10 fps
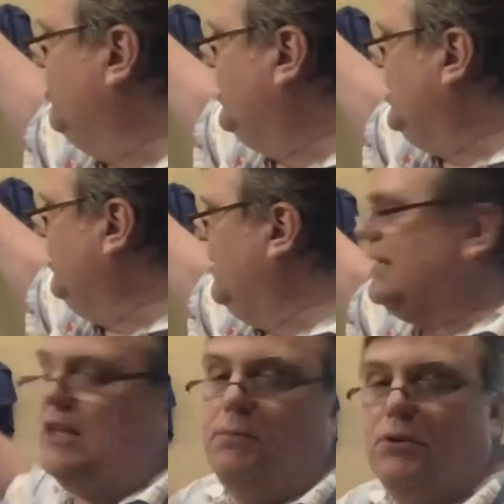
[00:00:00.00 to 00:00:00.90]
theoretically
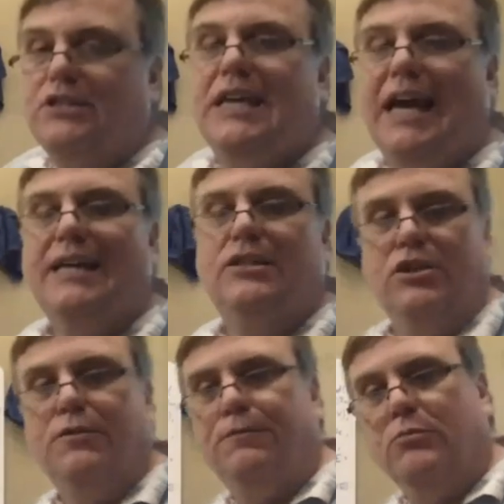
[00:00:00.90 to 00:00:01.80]
protected
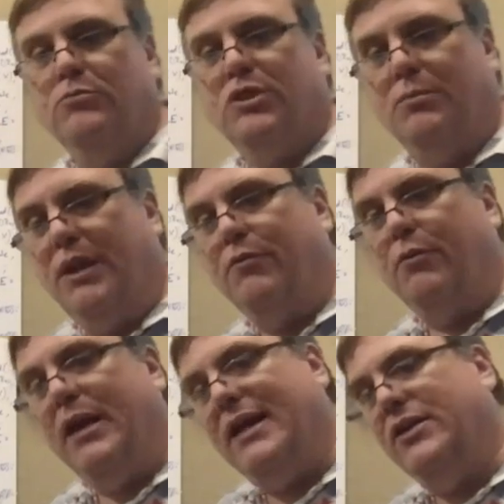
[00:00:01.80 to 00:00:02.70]
from somebody ever
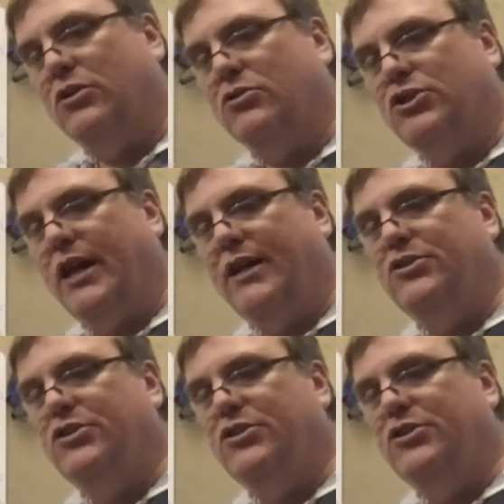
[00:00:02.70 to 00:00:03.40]
making those changes.